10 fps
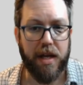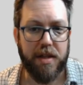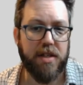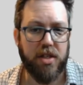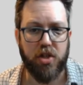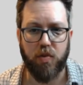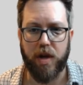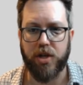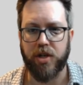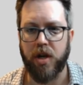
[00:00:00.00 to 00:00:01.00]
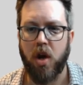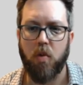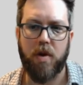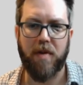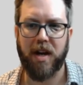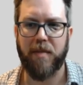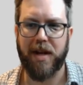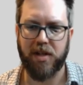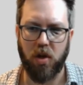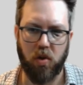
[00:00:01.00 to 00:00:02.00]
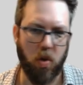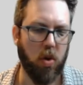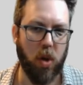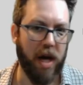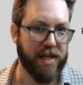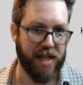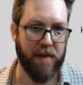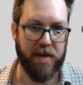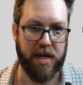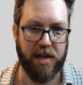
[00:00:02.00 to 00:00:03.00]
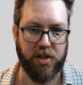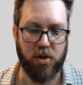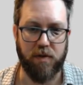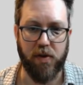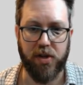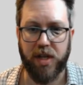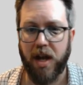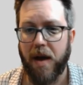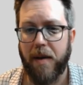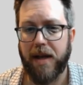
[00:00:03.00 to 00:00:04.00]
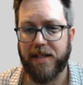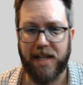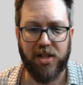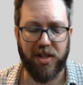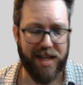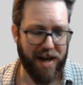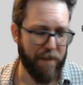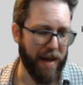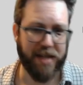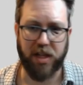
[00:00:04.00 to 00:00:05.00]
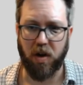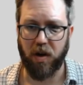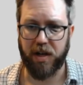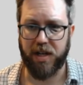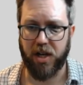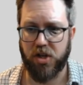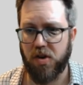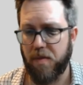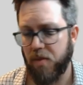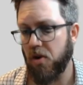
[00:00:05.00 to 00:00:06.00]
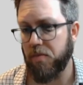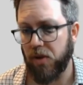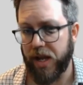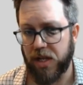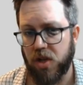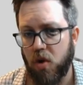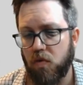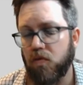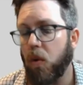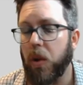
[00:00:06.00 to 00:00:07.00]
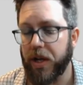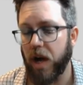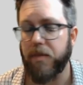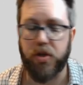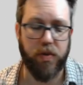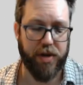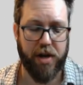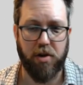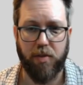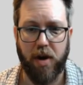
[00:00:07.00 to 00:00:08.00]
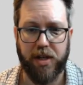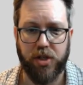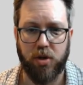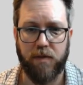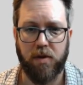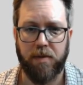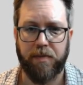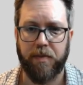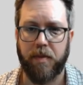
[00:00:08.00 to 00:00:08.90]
In this situation, we recommend localized MES servers, essentially a basic architecture per plant rolling up to an enterprise server.